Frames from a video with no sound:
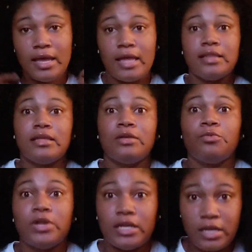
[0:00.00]
And then
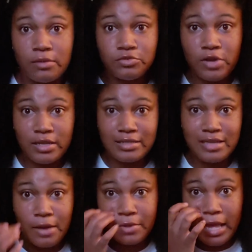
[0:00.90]
when it comes around that
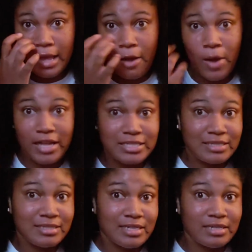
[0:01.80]
time, like how I
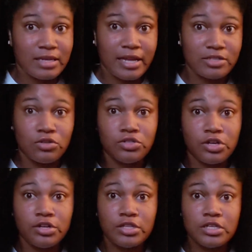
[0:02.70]
just did, like I told
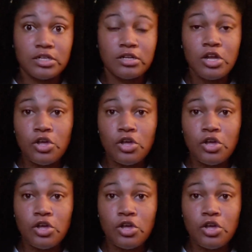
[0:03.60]
y'all earlier,